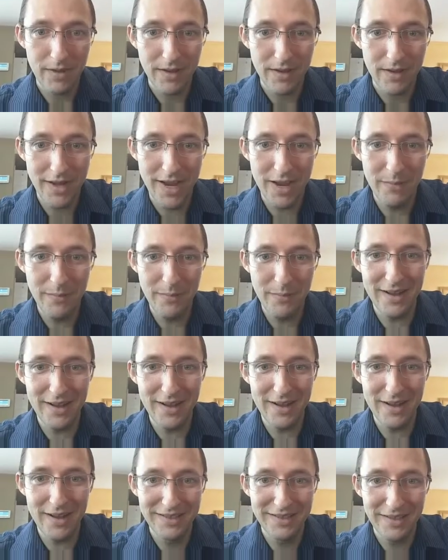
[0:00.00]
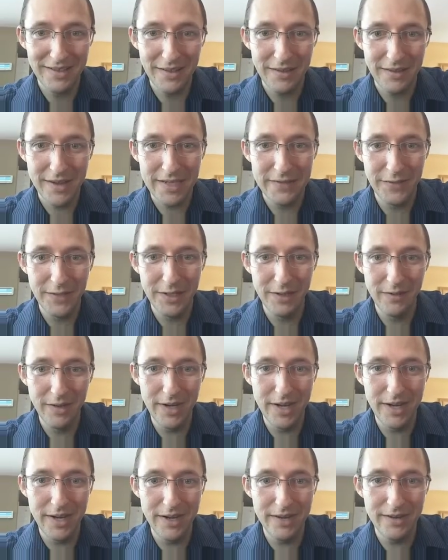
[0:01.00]
Hey, Belle. Thanks for tuning
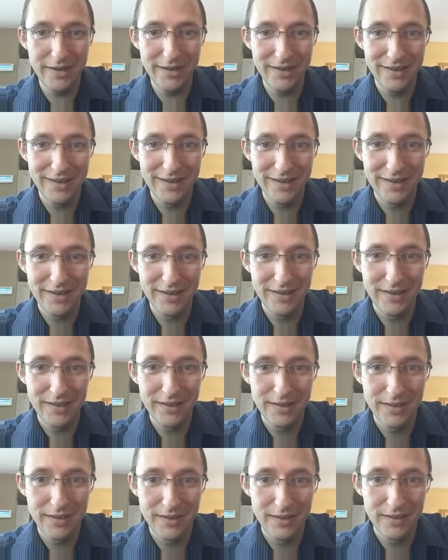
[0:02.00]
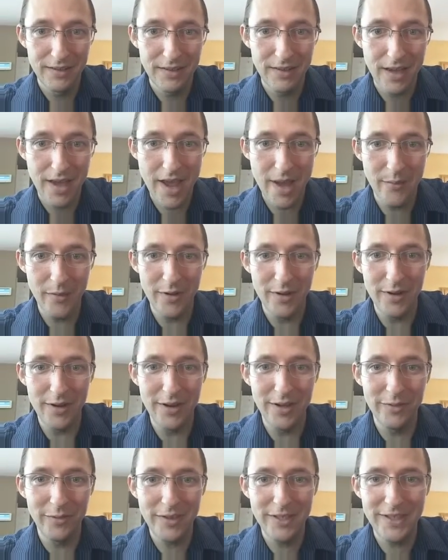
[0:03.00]
in.
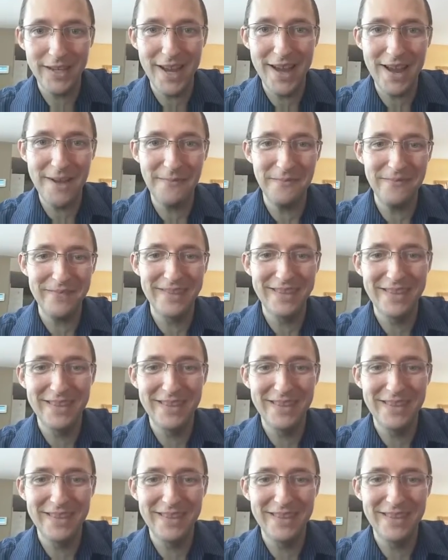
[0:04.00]
Emerald, what's up?